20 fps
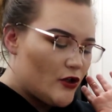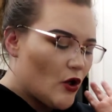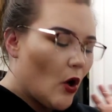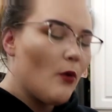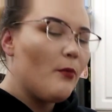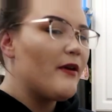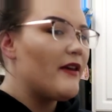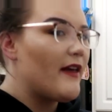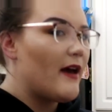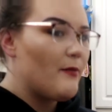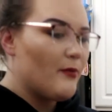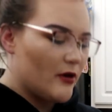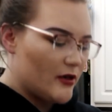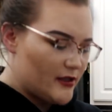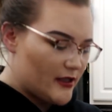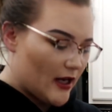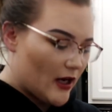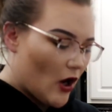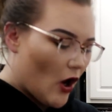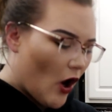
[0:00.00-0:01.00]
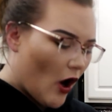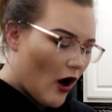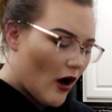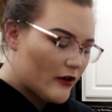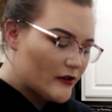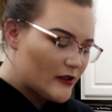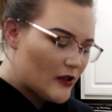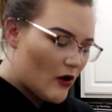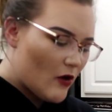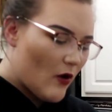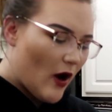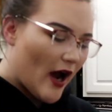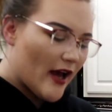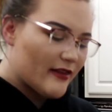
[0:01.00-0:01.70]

don't be that person. Also,